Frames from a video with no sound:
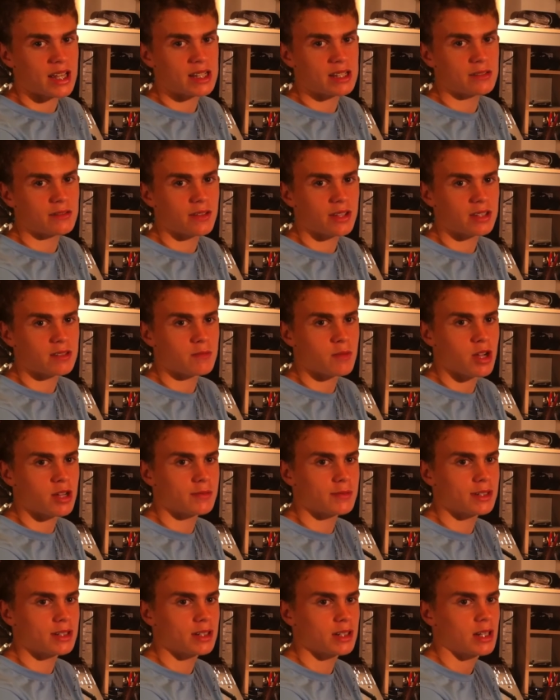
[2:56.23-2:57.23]
native at the
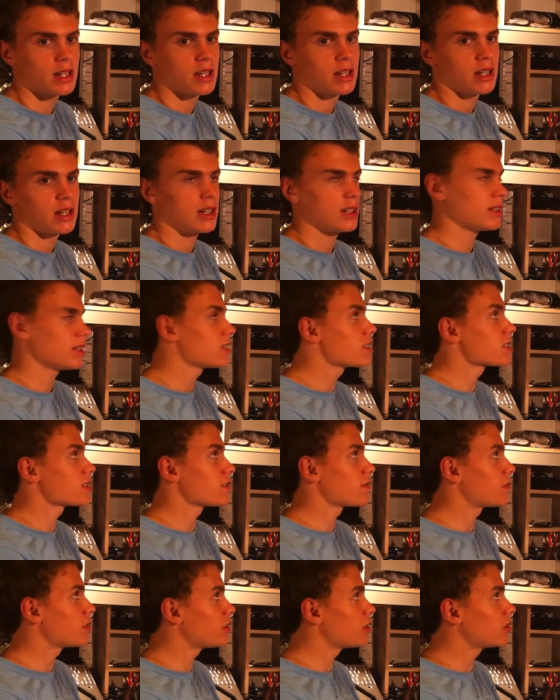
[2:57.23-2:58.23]
moment.
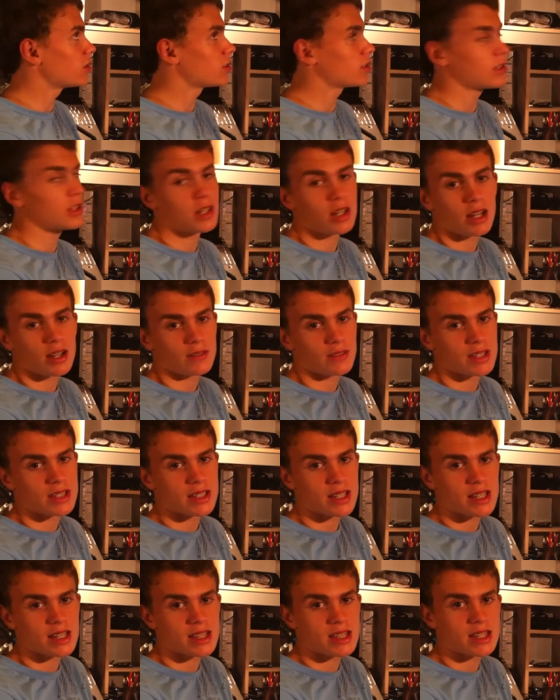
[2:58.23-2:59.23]
There's a few that I've
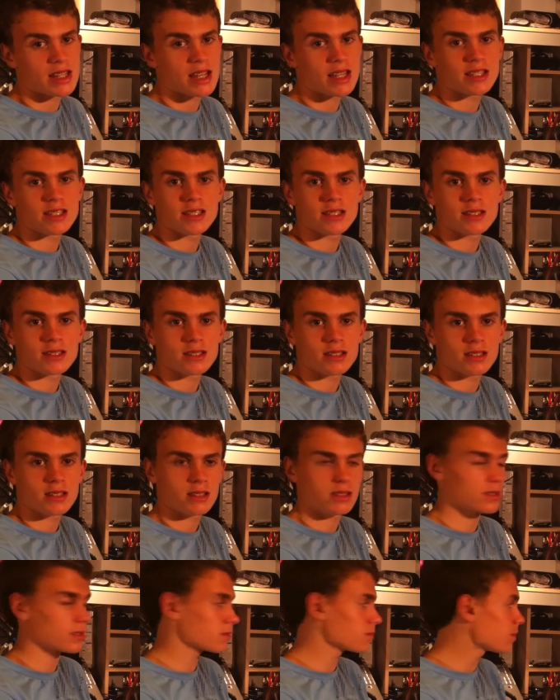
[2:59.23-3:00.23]
listed in the next
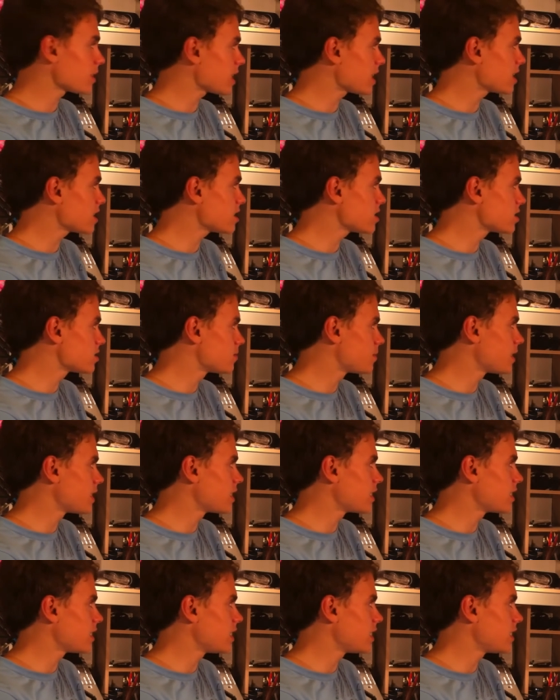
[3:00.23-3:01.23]
page,
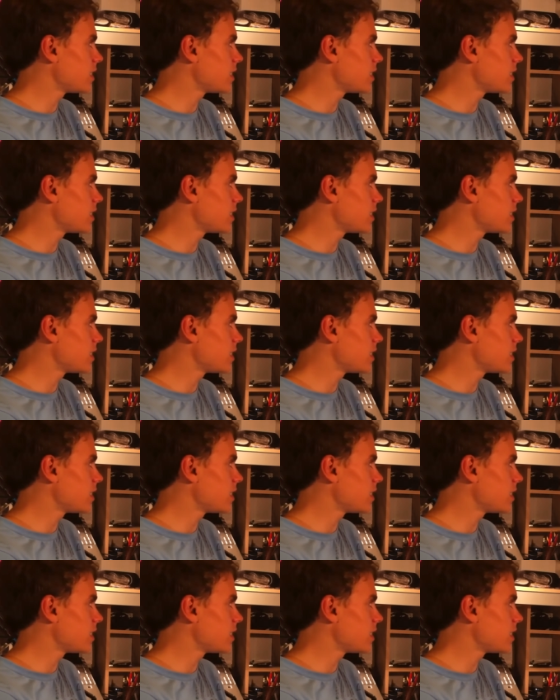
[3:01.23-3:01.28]
but